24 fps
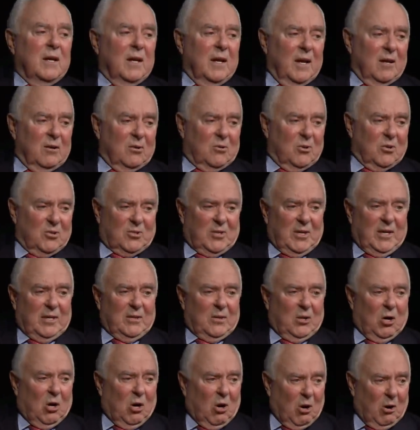And of course, they had
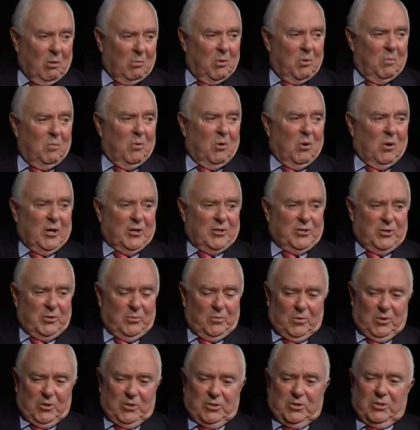the horrible march in
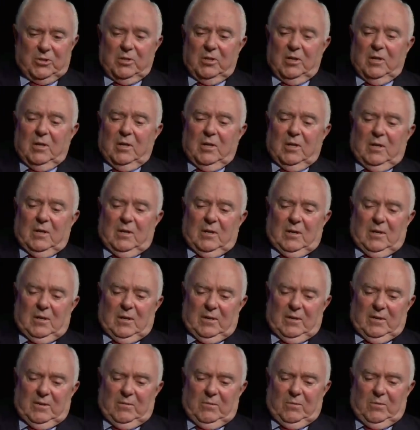which uh,
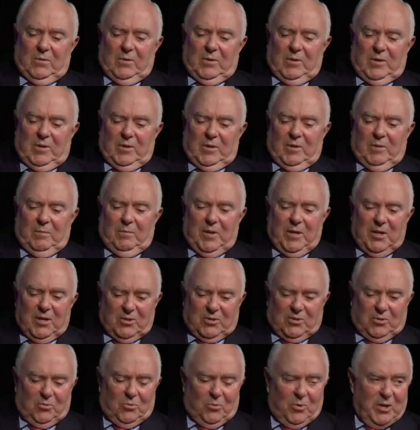the, the uh,
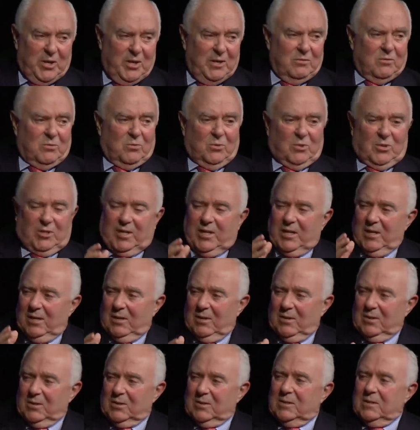minister Reeves was
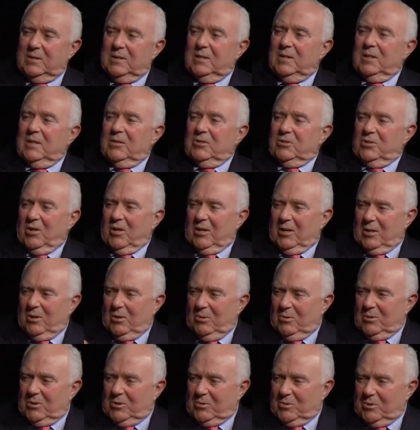killed, John
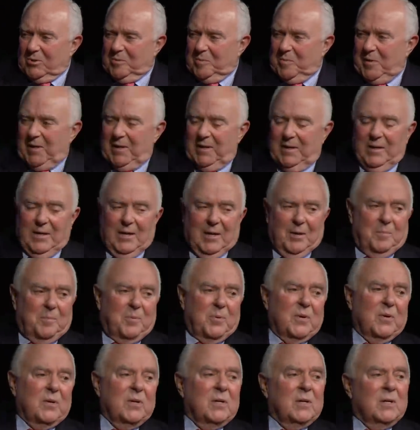Lewis was beaten
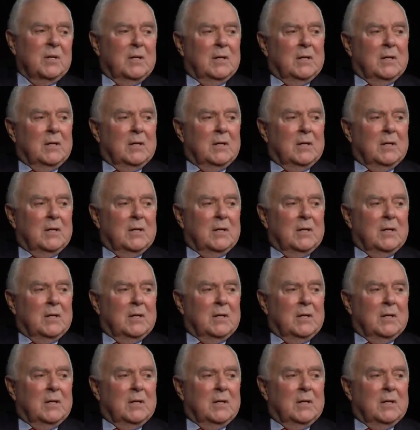up.